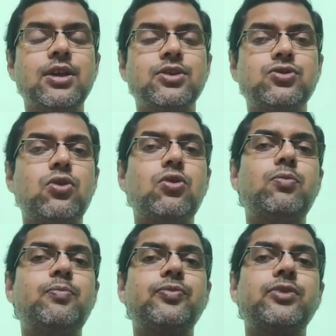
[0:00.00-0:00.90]

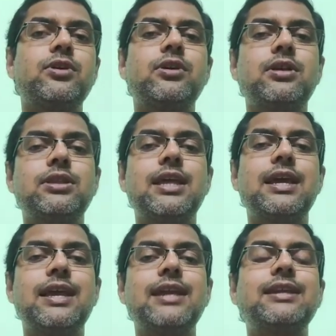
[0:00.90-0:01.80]
so they
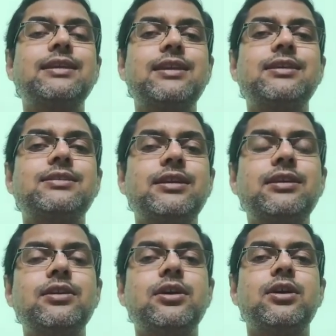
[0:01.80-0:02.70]
get
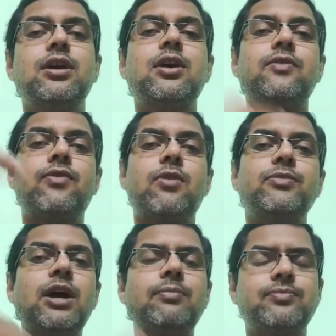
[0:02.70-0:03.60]
interested from
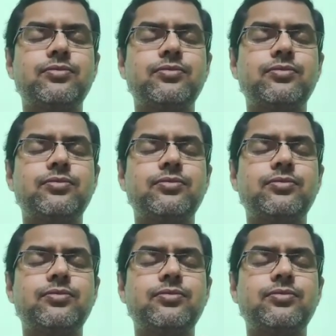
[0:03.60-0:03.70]
the